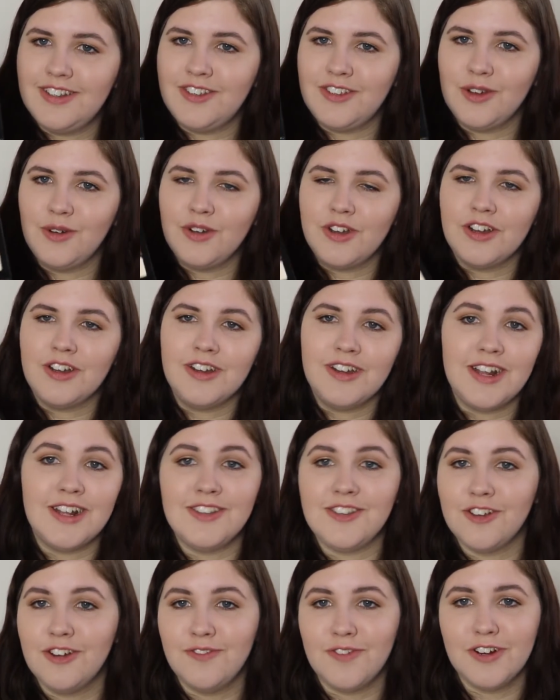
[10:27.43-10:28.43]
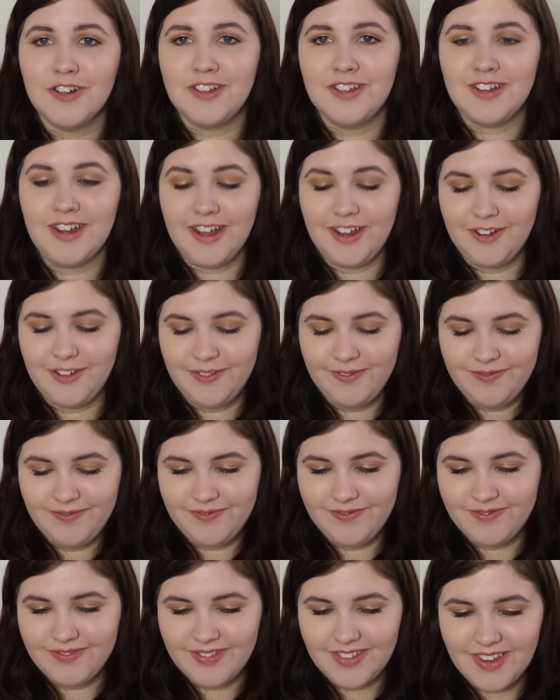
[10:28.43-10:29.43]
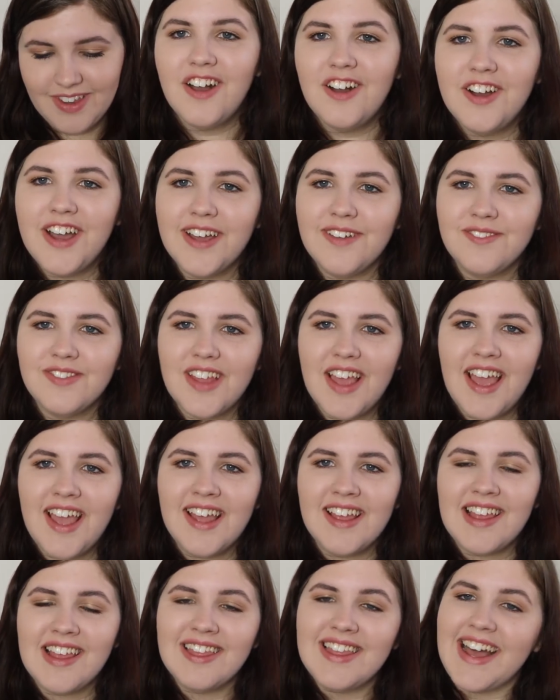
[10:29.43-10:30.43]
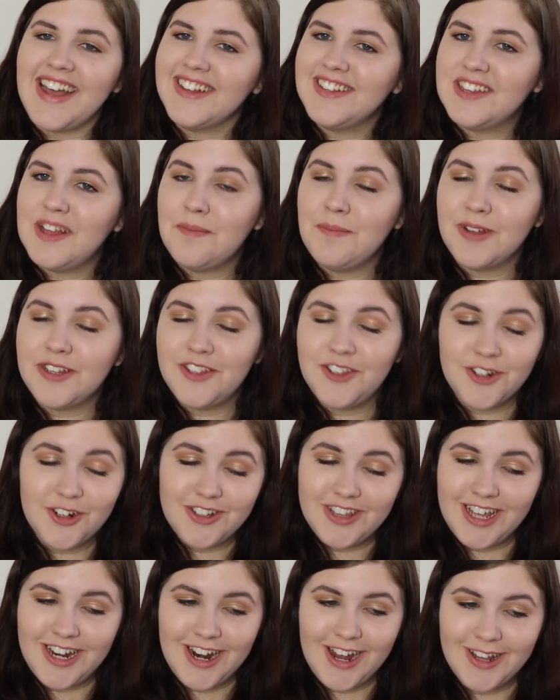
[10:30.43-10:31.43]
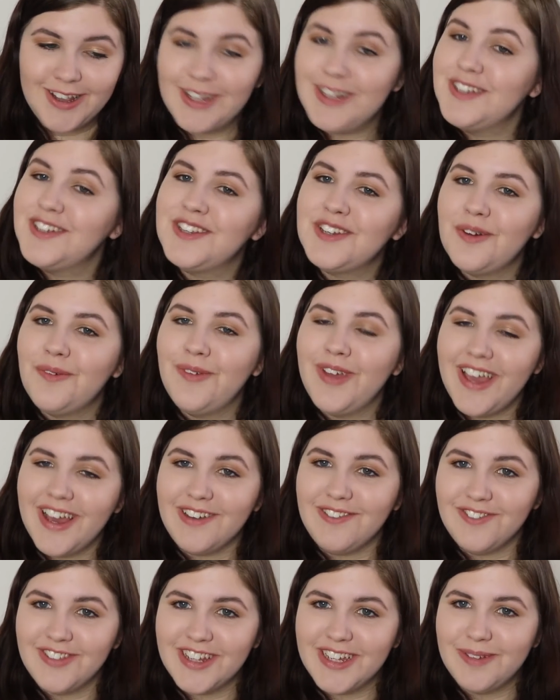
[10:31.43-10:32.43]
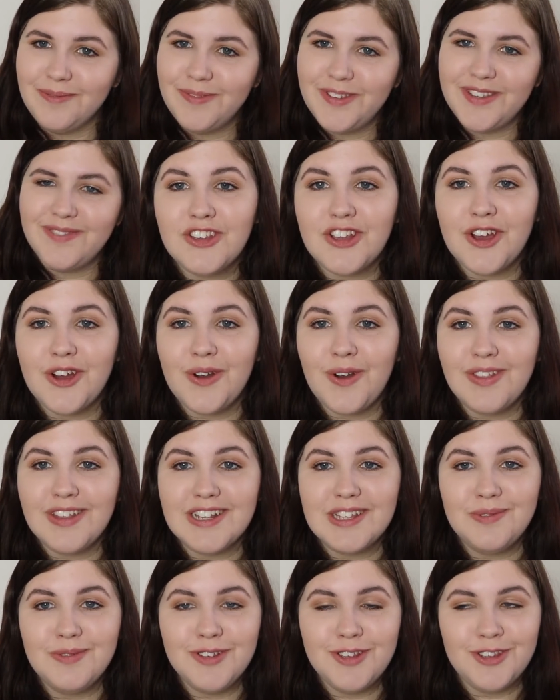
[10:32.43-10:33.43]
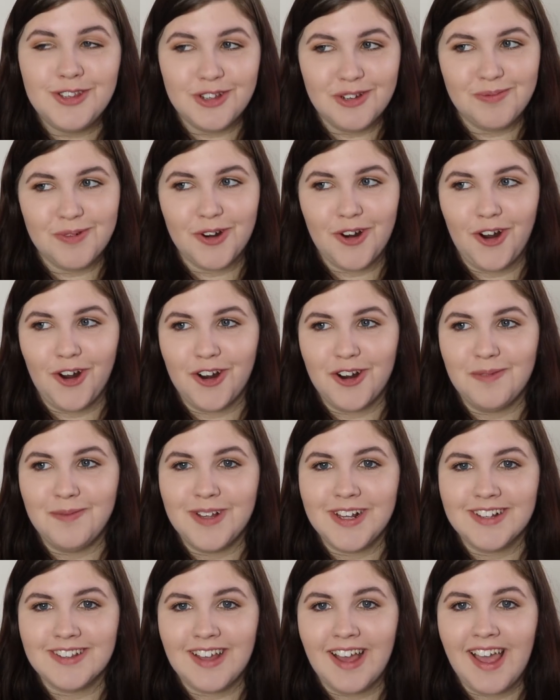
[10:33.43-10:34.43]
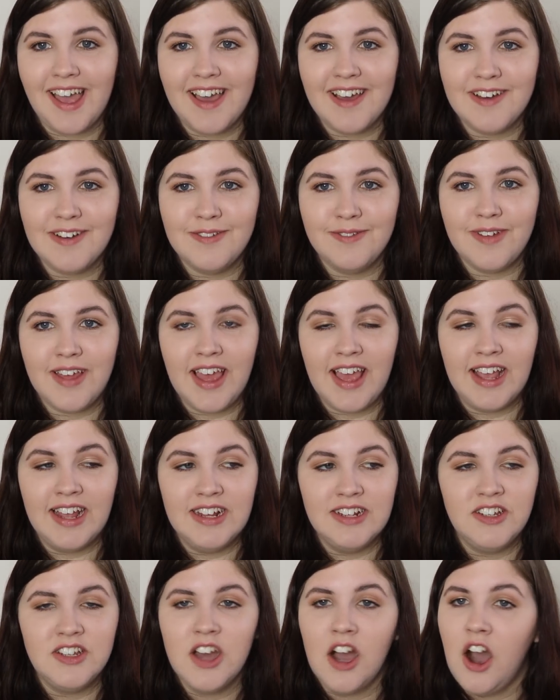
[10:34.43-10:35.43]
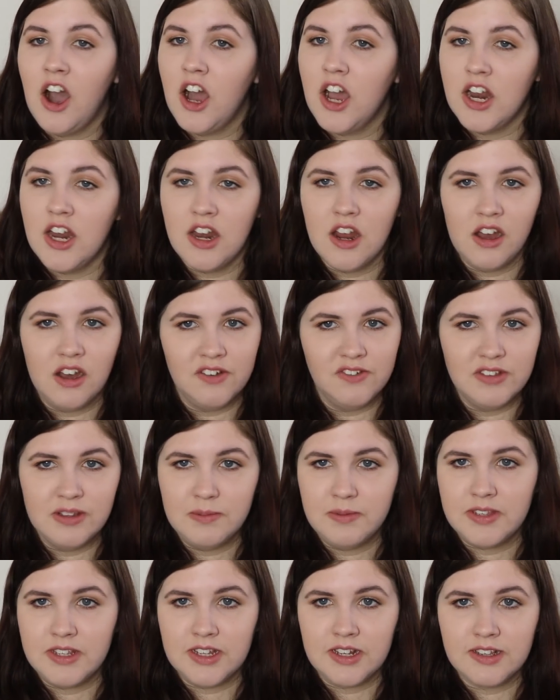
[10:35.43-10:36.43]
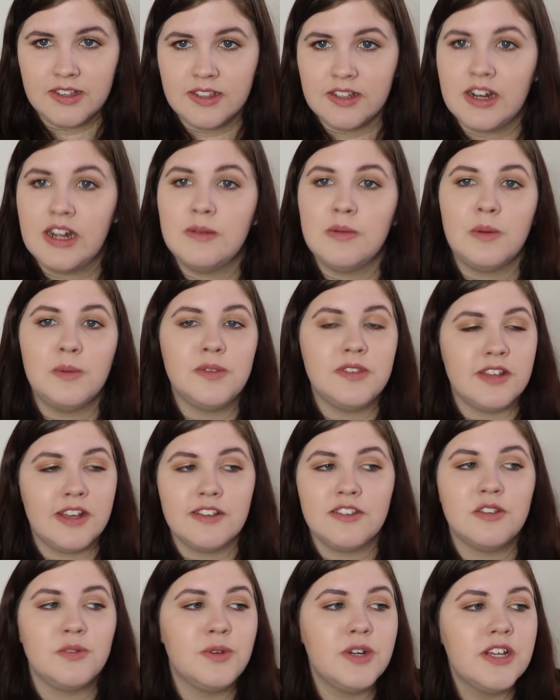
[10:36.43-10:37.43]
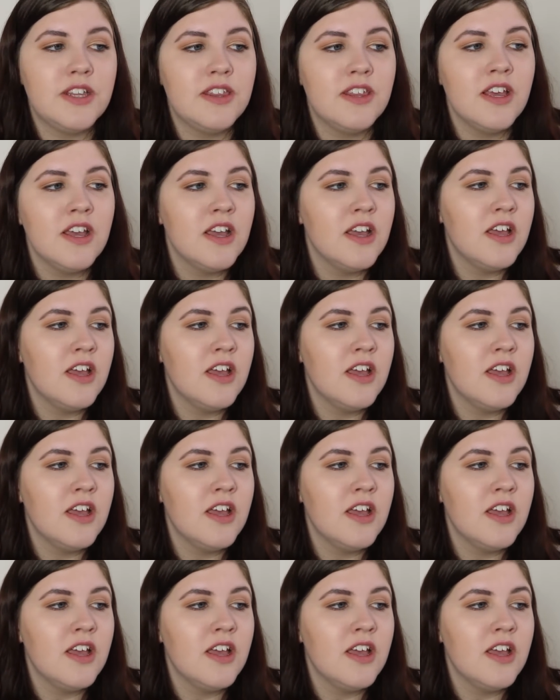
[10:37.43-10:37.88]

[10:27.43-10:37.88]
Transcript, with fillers: so good and so versatile. Okay, and last but certainly not least, we have lips. So this was super hard because I have a ton of lipsticks that I'm obsessed with,